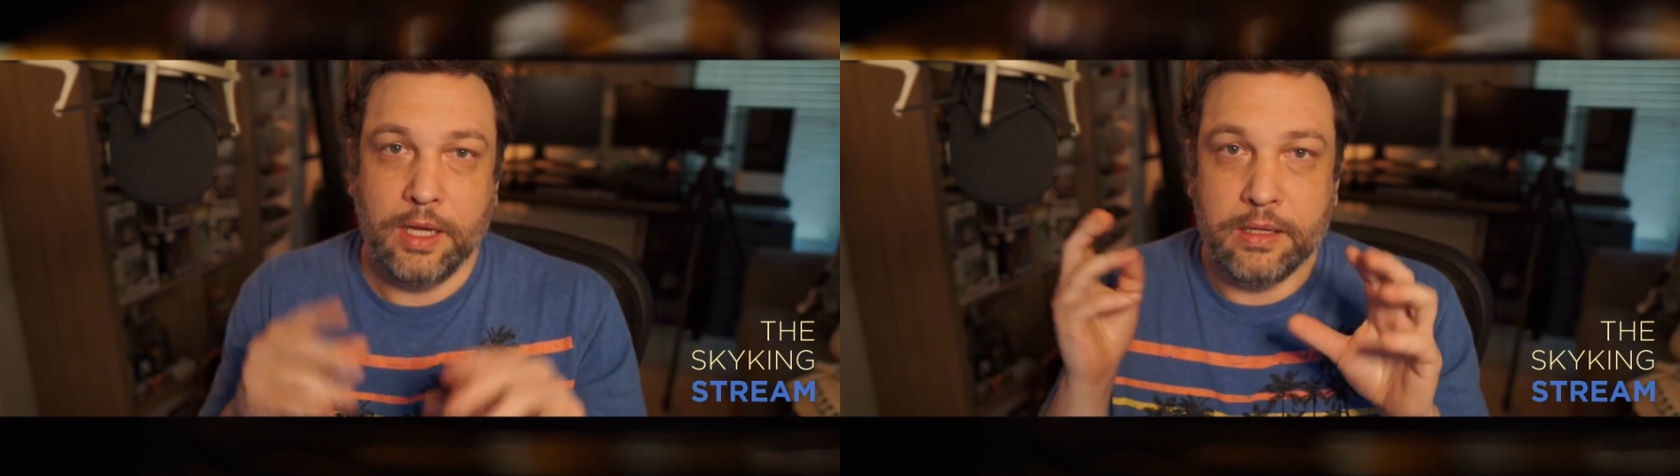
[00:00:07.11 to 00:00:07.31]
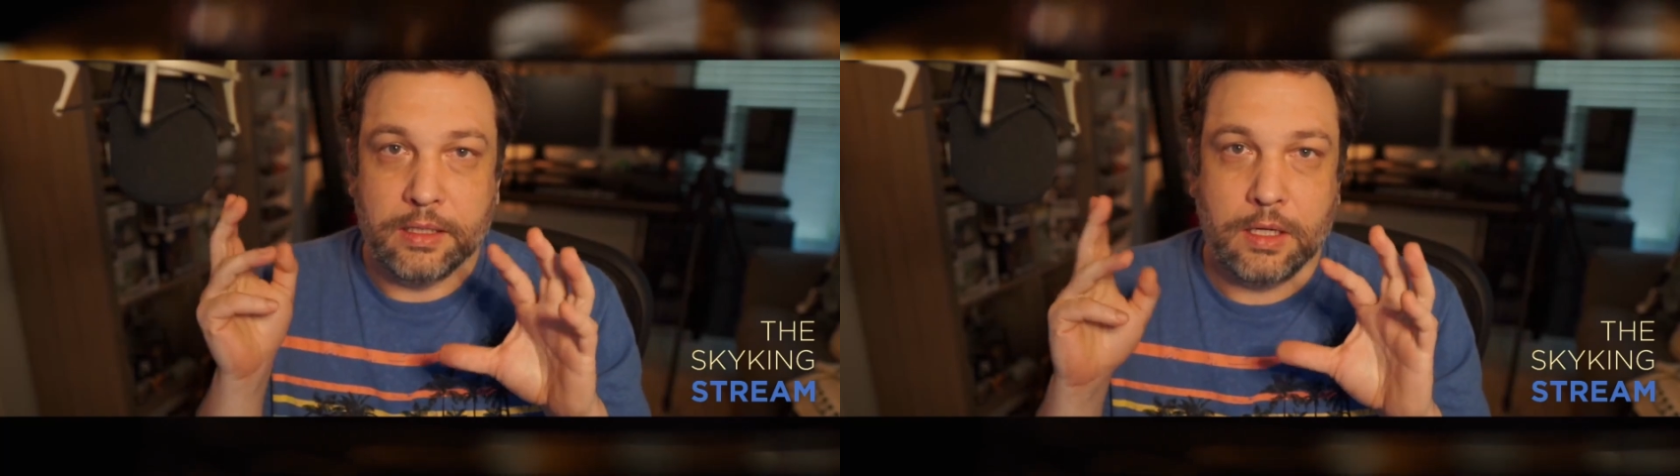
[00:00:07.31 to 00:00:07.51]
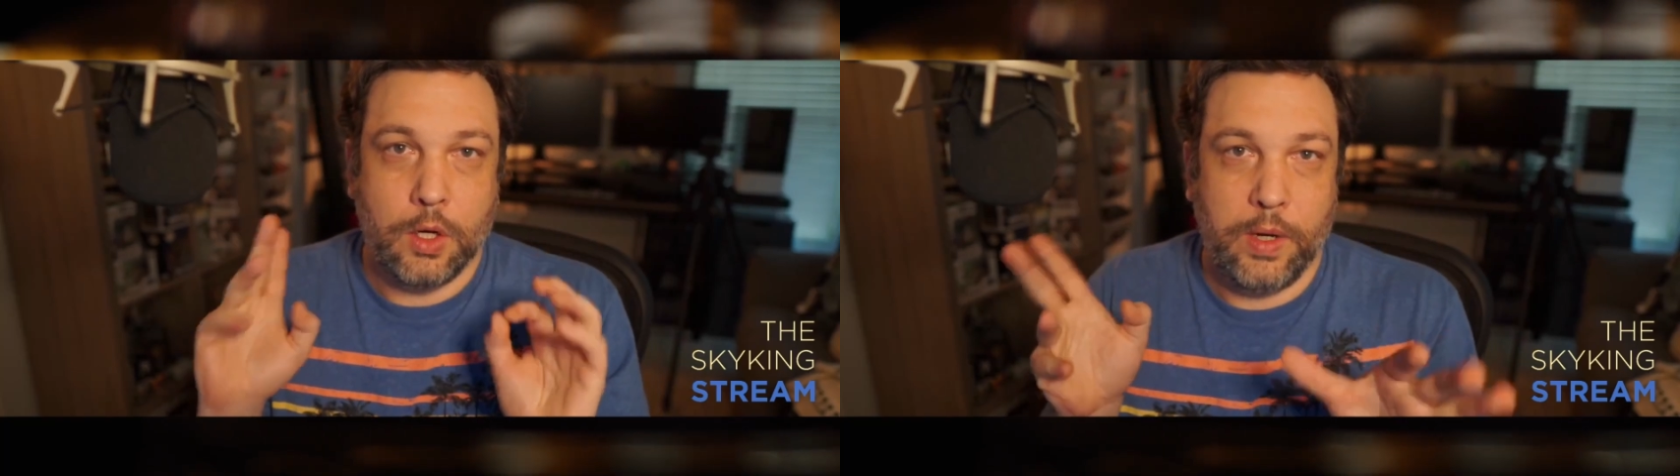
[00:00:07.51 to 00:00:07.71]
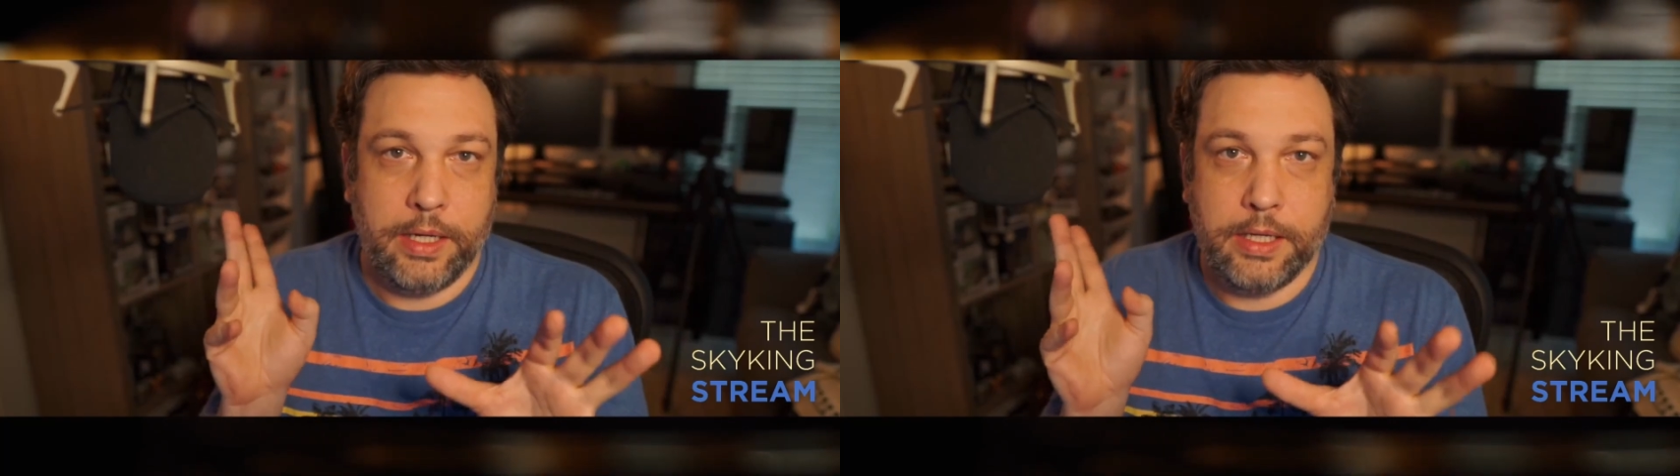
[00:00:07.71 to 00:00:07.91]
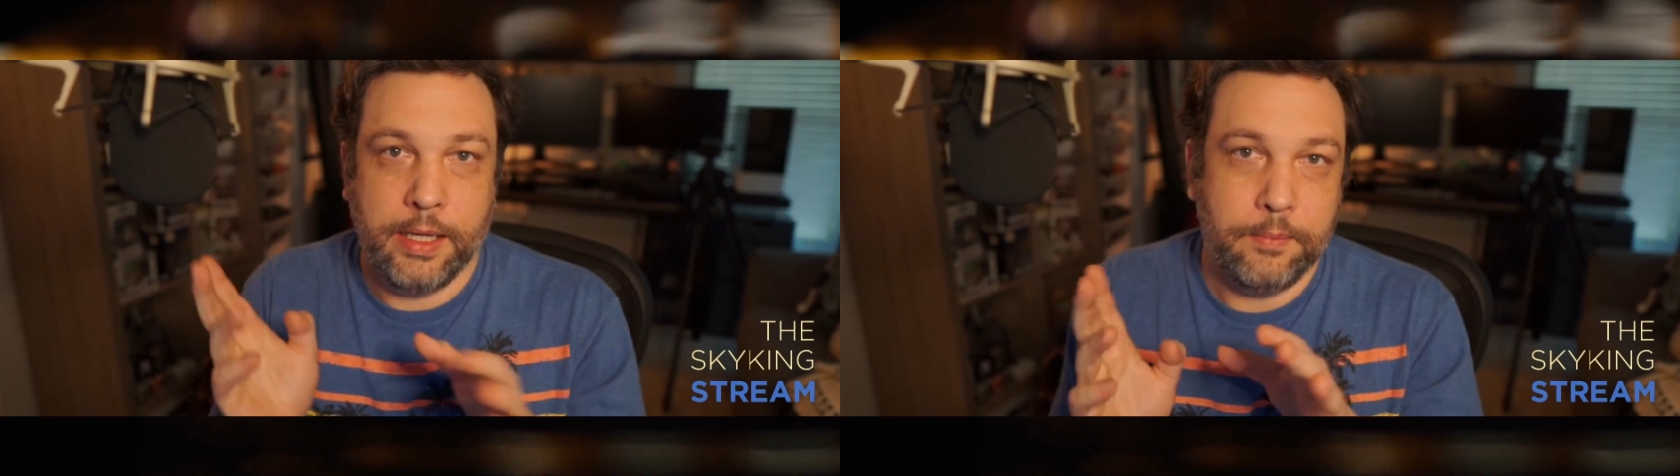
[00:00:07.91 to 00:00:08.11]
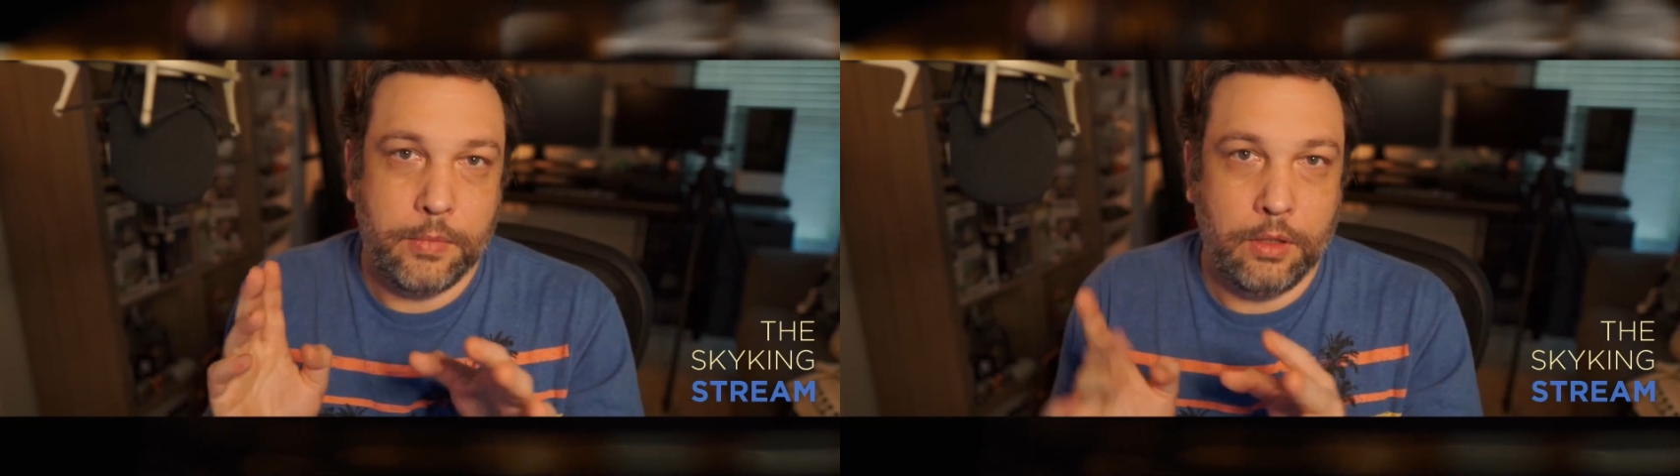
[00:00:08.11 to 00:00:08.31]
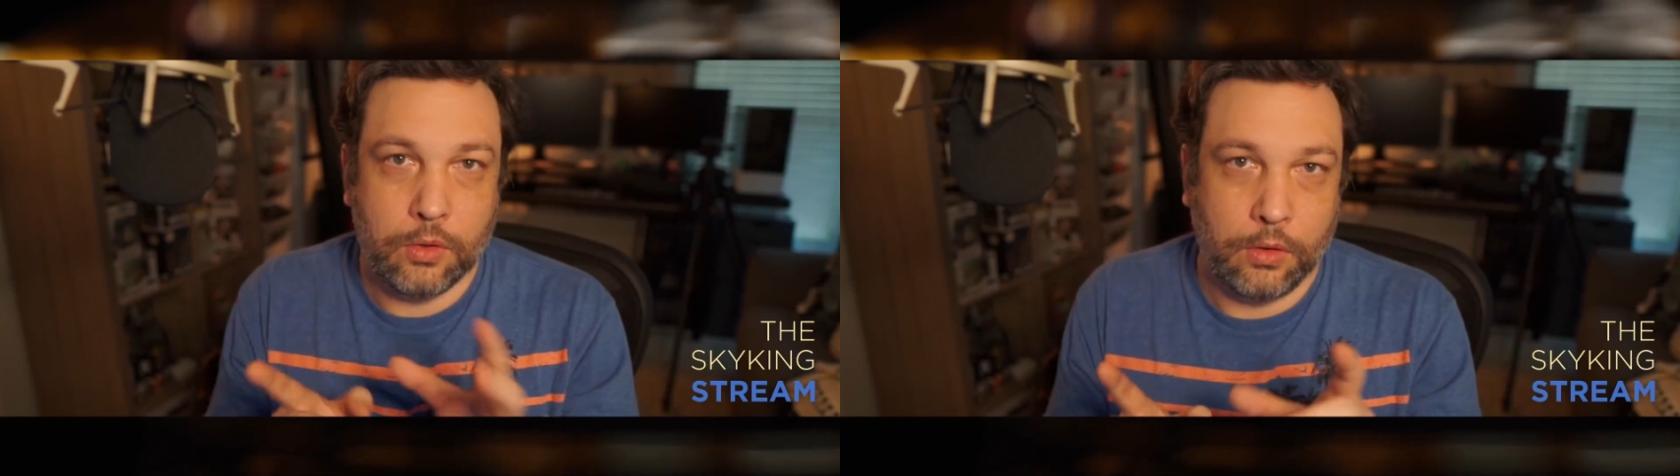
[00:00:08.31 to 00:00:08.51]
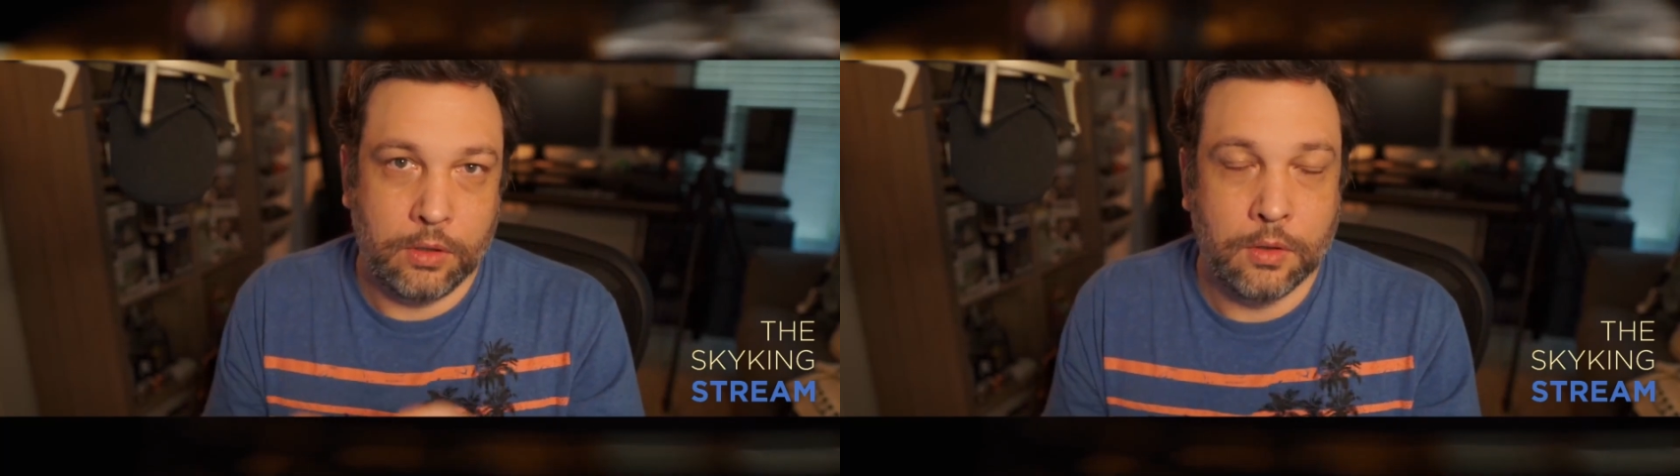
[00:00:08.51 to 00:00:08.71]
in this quick tip
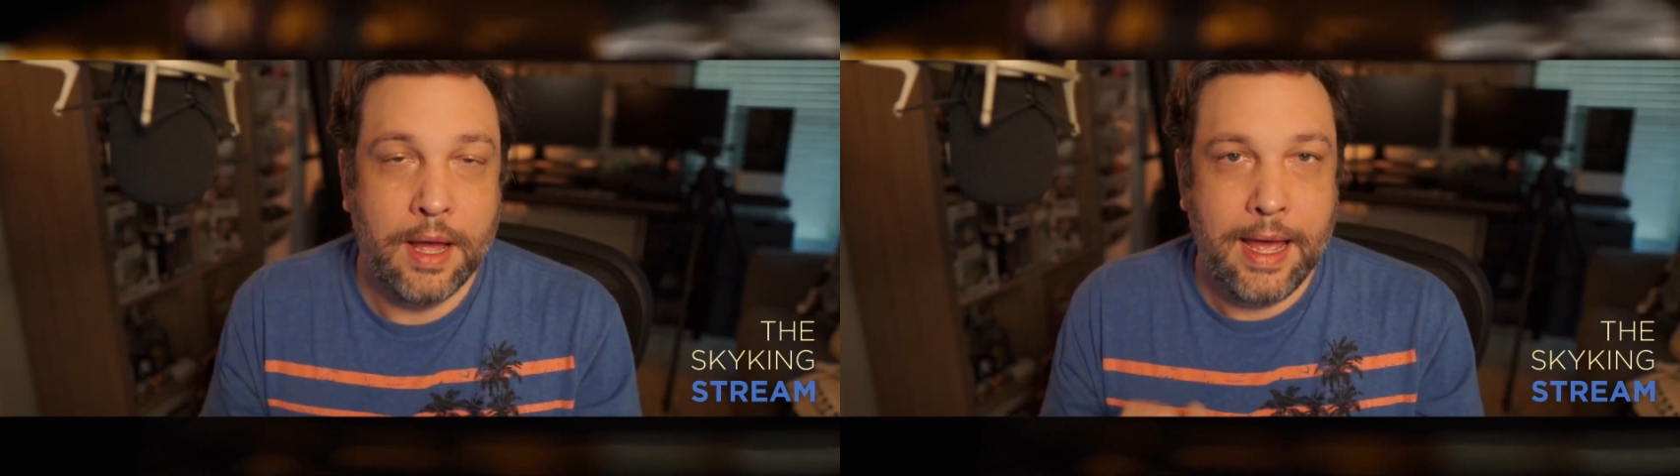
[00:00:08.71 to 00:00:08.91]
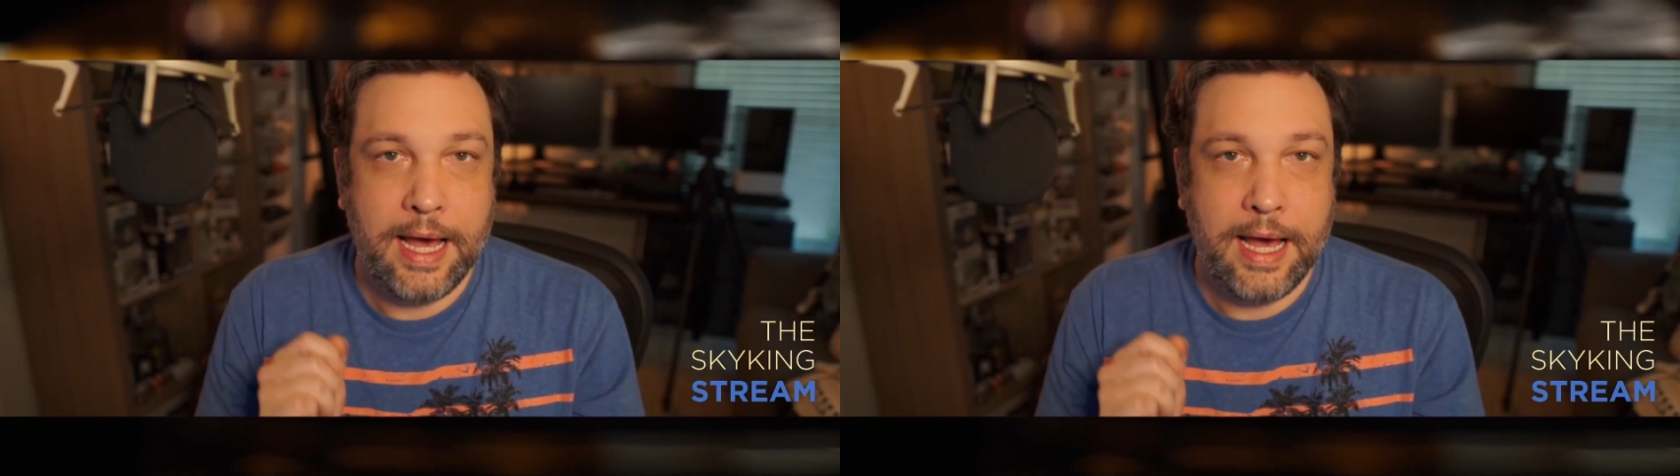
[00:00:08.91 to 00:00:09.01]
tutorial